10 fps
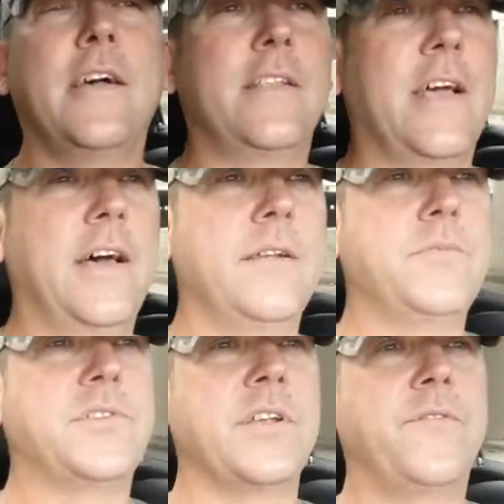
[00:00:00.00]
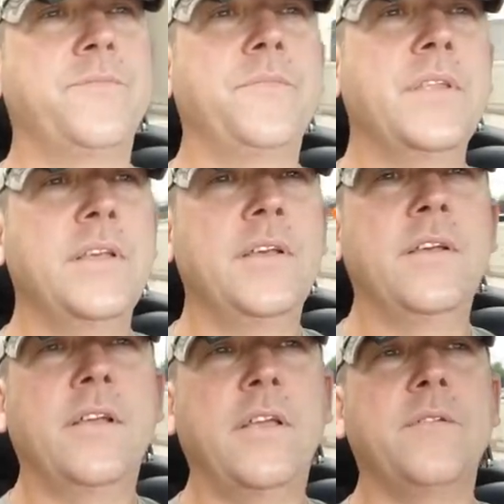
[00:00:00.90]
like that. I'm just going
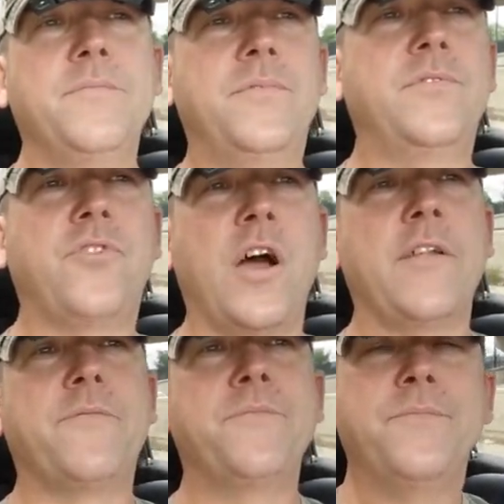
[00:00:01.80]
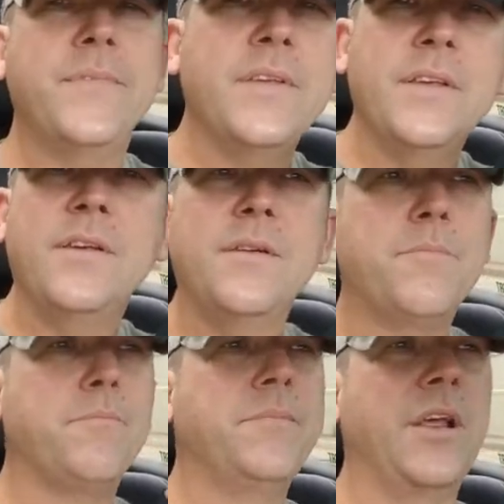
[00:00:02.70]
to try to,
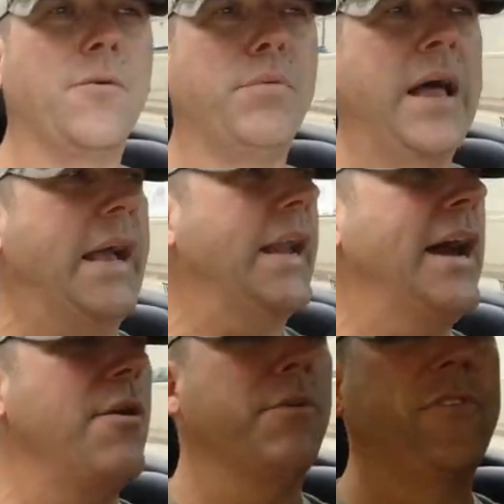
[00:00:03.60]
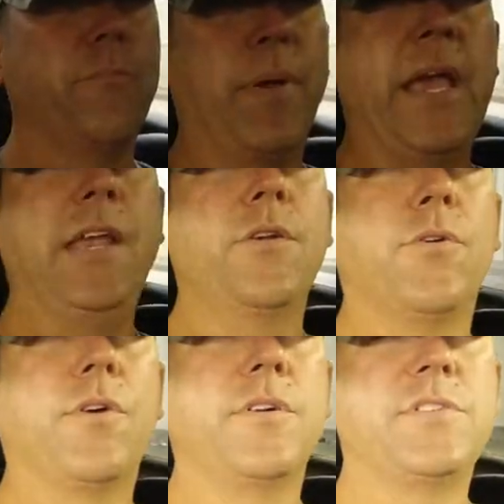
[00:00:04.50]
you know, black it out with some paint
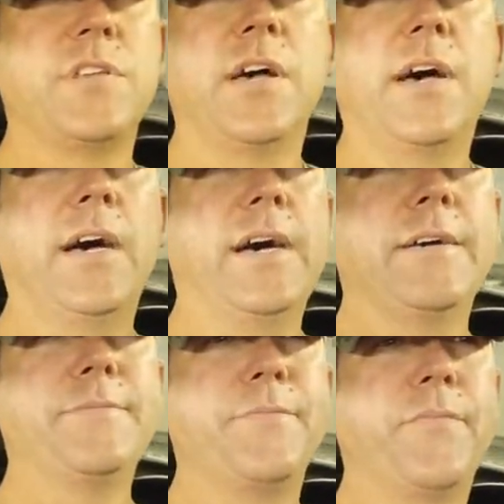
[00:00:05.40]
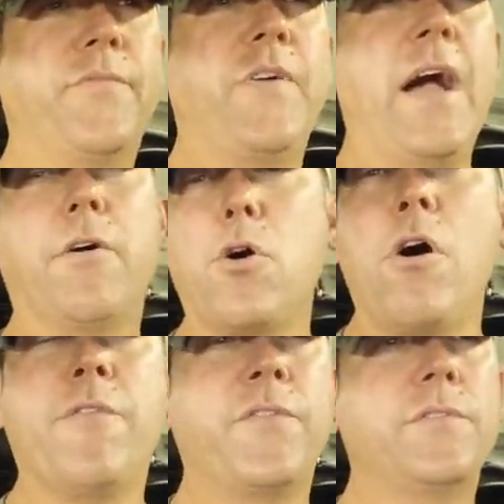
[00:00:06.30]
or file it
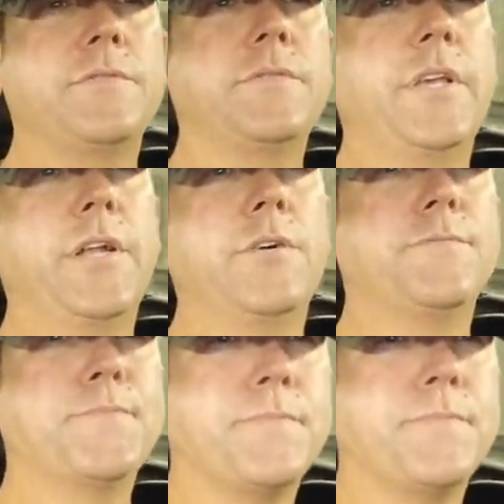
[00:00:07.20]
off, you know.